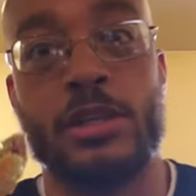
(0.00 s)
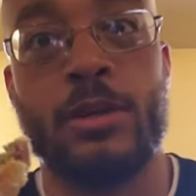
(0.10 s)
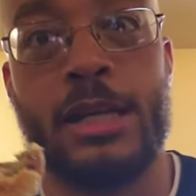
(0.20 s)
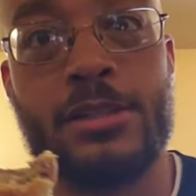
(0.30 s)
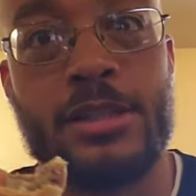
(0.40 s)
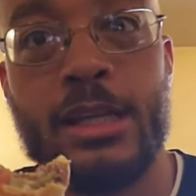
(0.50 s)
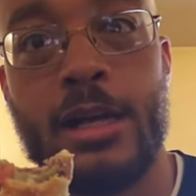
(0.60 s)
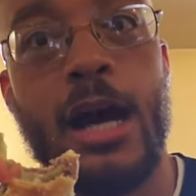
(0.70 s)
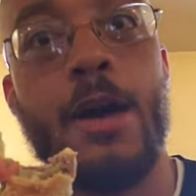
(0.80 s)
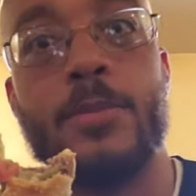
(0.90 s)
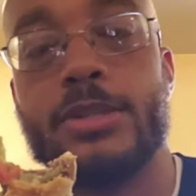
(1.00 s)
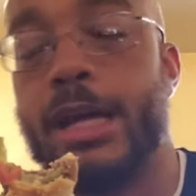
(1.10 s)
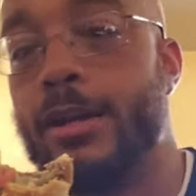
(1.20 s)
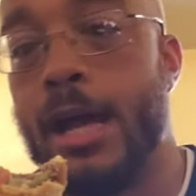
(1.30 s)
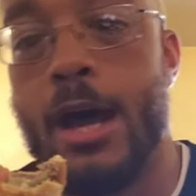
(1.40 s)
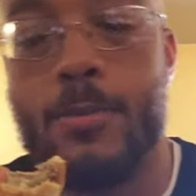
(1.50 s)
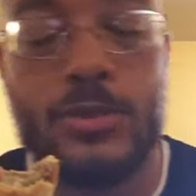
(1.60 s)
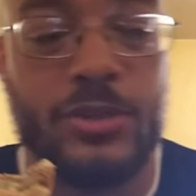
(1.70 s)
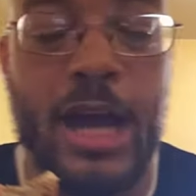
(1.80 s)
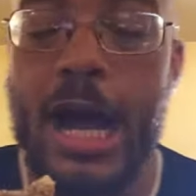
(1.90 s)
see what I just did? I almost had it. I
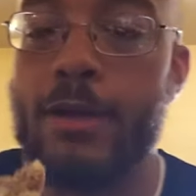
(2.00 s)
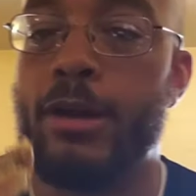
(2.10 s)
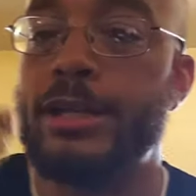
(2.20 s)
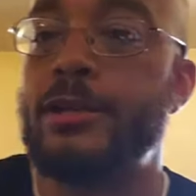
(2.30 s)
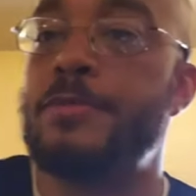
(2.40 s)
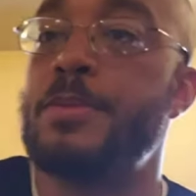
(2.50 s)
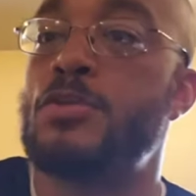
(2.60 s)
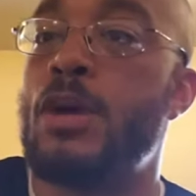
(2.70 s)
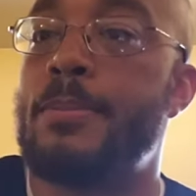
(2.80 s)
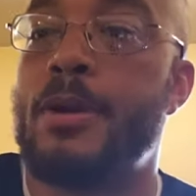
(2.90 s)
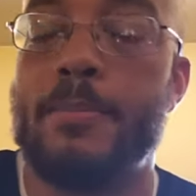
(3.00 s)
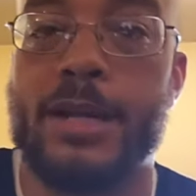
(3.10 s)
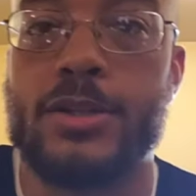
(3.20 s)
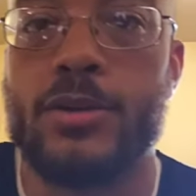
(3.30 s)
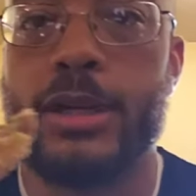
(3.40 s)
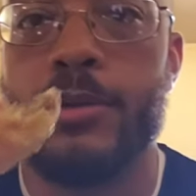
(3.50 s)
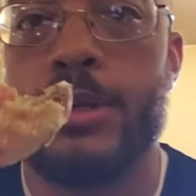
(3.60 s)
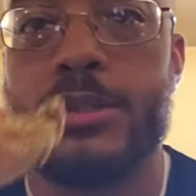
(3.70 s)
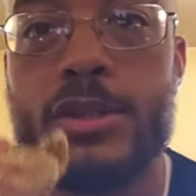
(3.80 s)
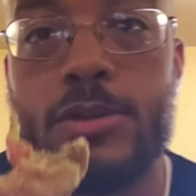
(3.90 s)
almost died right there from this Whopper. I'm about to go give the
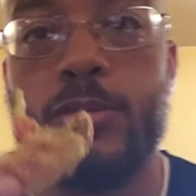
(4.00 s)
rest of this